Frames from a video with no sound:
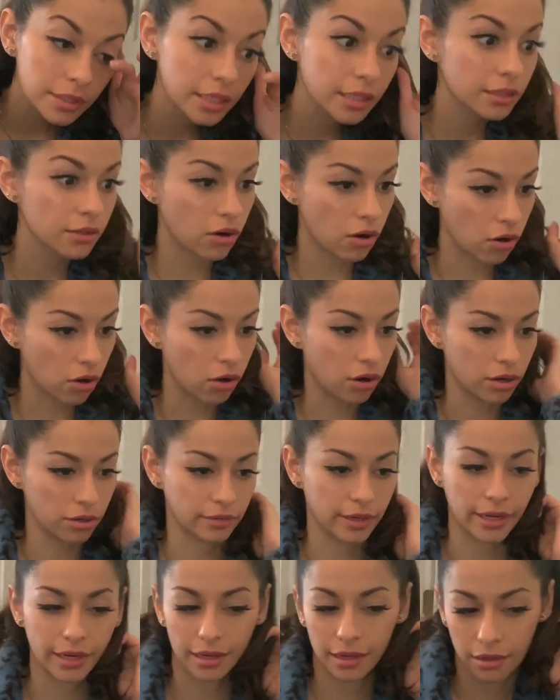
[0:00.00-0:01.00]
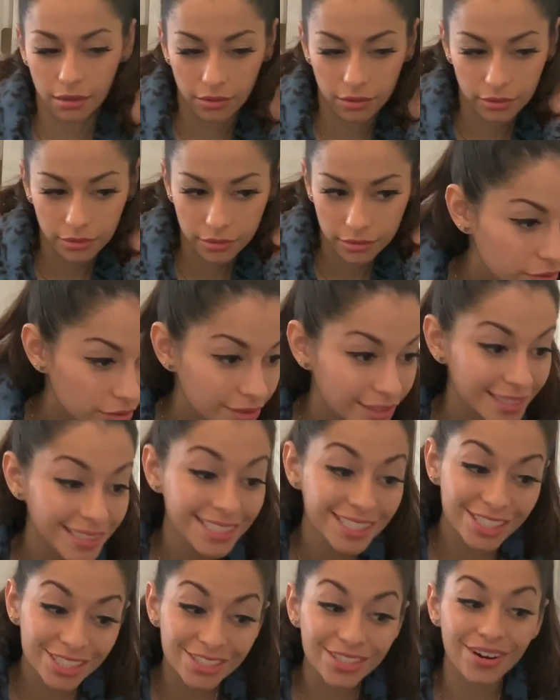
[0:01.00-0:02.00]
in awe right now.
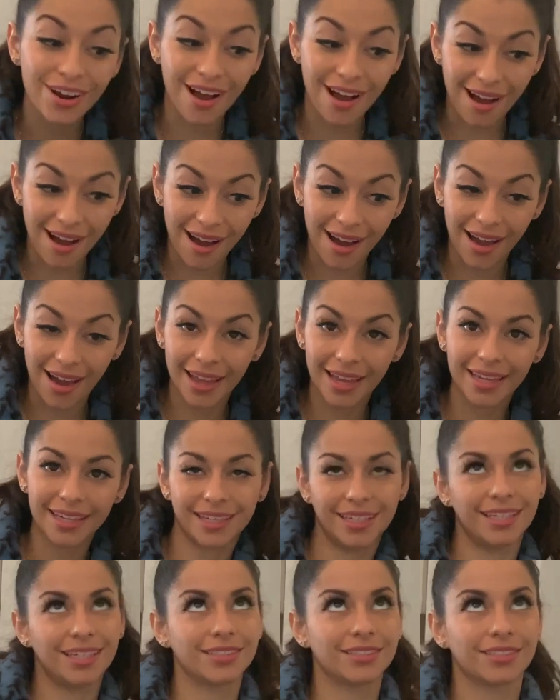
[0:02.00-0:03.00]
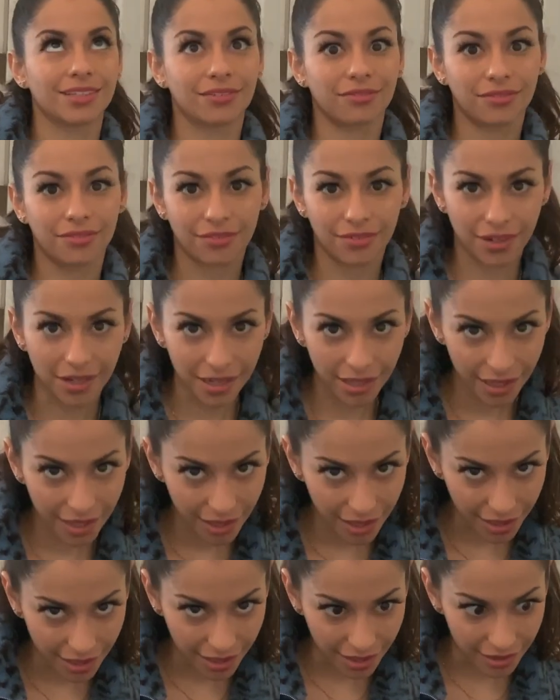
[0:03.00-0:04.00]
Let's try a different
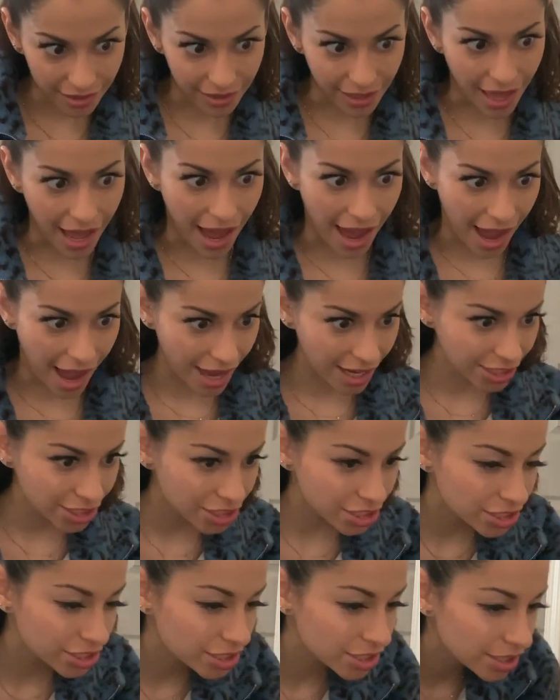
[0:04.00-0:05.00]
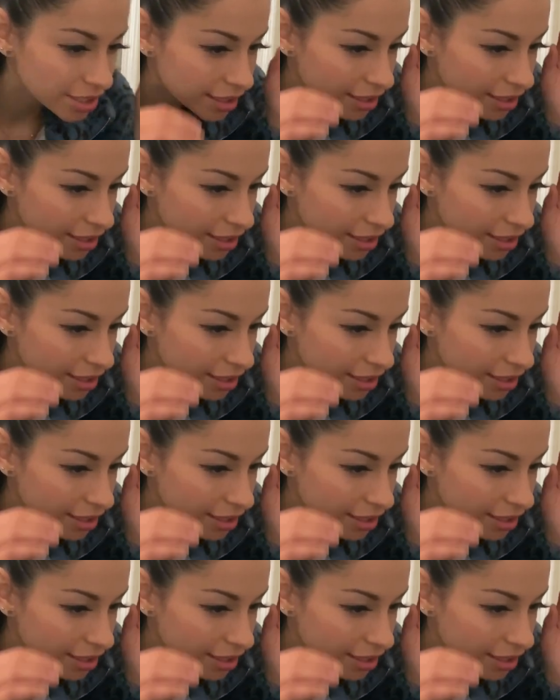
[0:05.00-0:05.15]
lash.